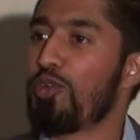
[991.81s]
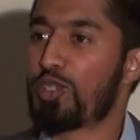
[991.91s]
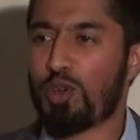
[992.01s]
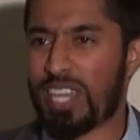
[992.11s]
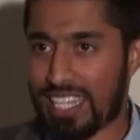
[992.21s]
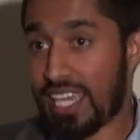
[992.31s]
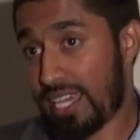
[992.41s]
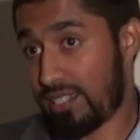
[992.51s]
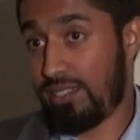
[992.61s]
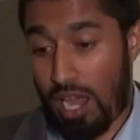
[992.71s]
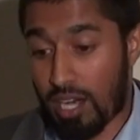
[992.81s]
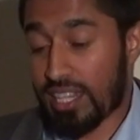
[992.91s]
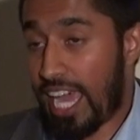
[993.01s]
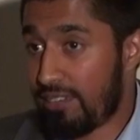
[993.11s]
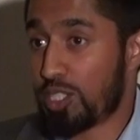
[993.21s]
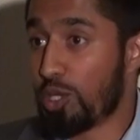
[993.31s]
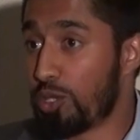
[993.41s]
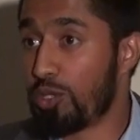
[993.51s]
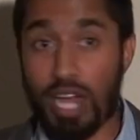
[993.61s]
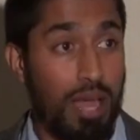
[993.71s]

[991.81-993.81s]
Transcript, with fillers: So, yes, our lives go through.